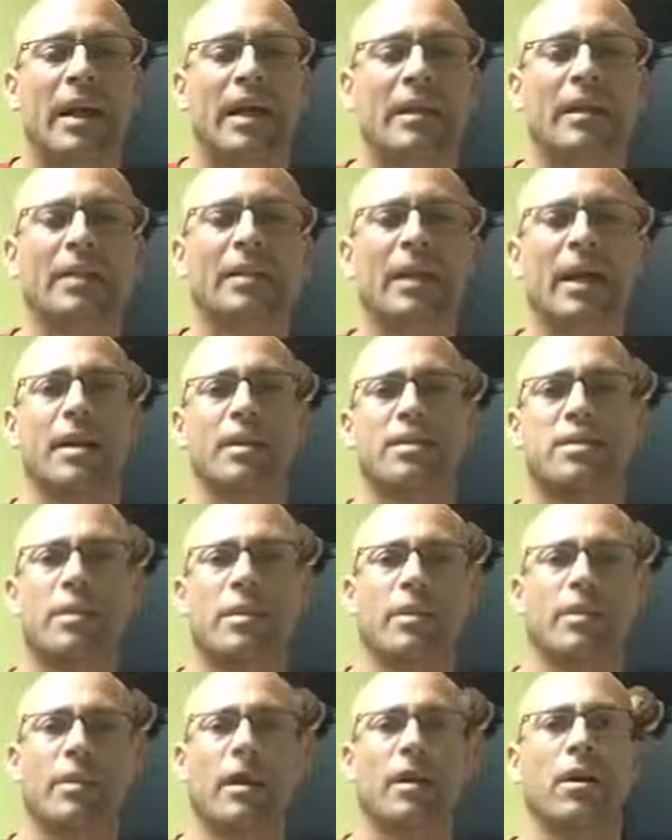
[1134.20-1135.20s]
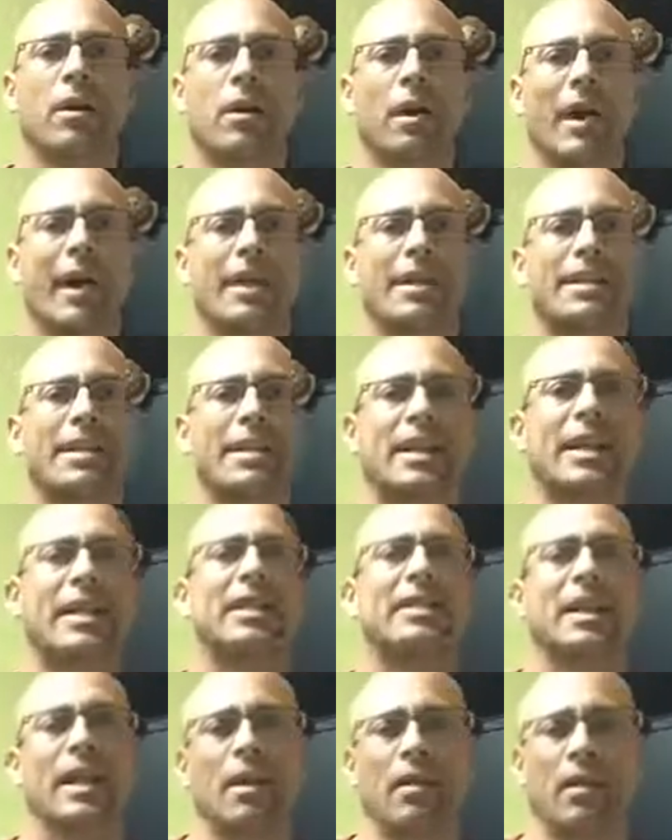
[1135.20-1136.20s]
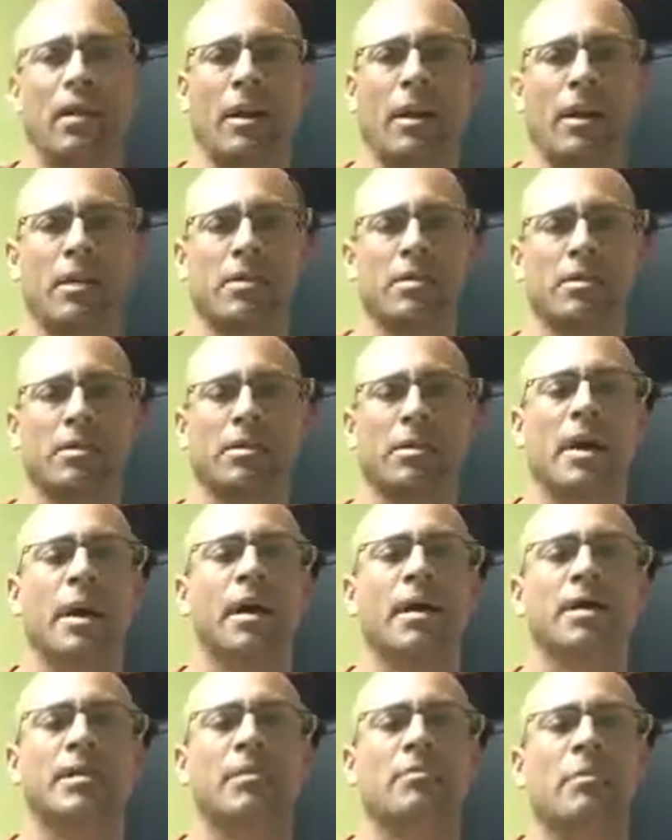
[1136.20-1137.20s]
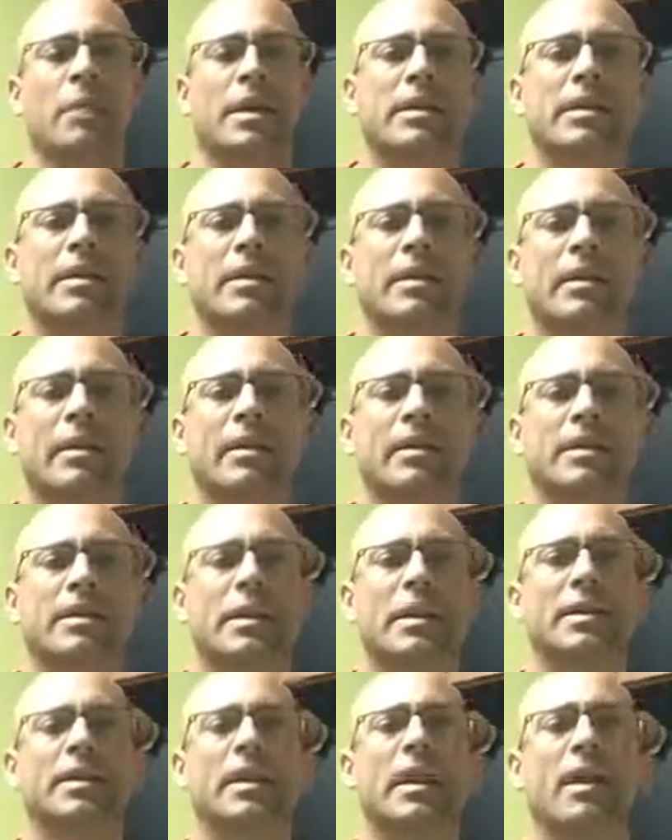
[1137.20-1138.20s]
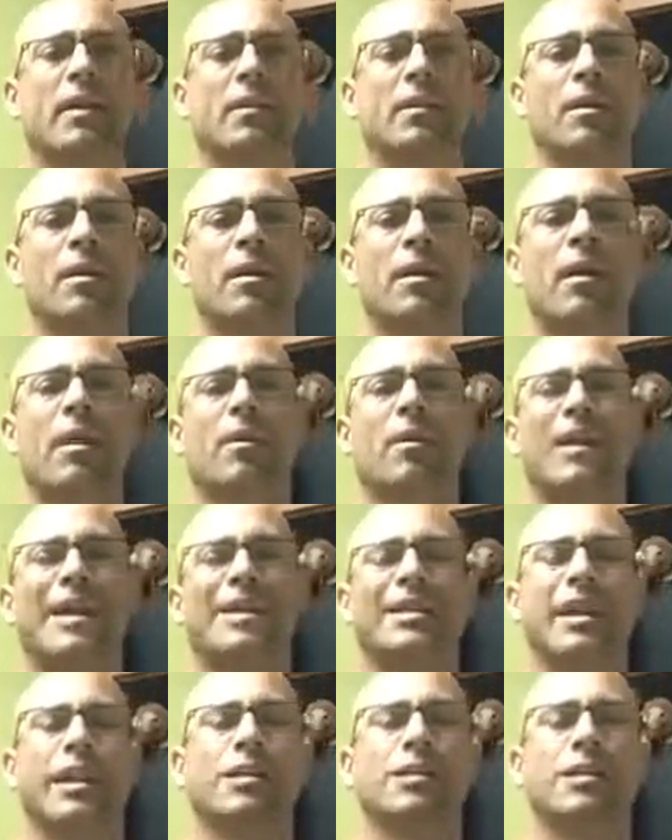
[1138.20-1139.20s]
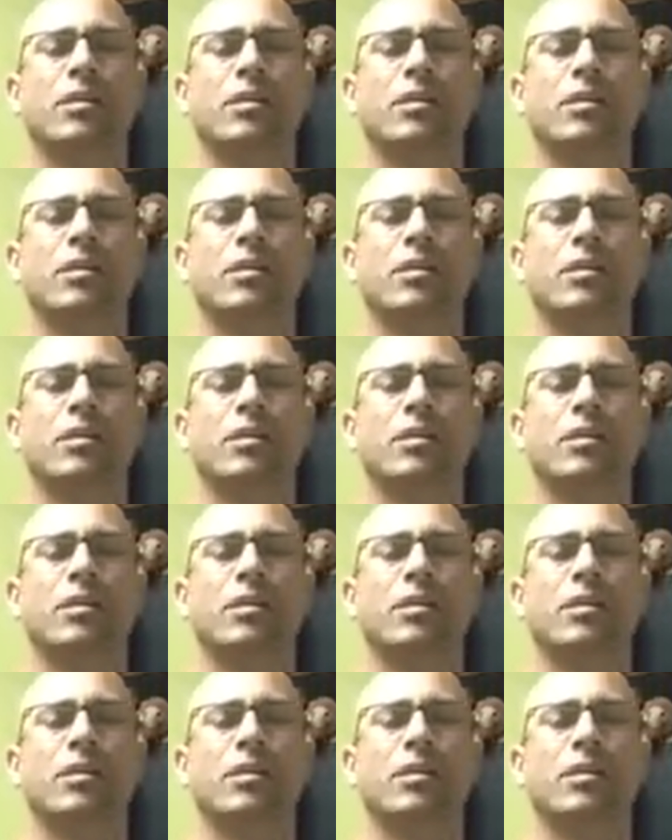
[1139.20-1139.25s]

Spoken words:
And then the last one we call a tea towel exercise. And basically the tea towel, we're going to take